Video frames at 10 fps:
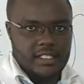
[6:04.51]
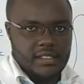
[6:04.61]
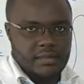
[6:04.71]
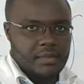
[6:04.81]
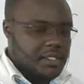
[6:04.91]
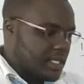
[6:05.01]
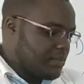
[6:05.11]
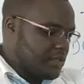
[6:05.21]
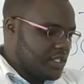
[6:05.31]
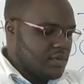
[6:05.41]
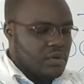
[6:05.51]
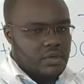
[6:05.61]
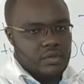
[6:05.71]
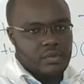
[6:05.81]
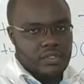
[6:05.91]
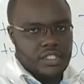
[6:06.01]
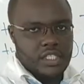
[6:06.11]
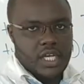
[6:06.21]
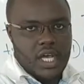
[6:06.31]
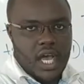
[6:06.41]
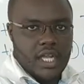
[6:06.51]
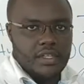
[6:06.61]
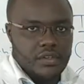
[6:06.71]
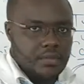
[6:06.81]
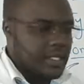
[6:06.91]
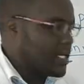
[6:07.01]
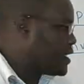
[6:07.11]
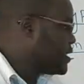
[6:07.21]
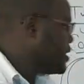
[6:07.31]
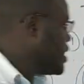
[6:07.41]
Maybe somebody's watch had dropped a lens,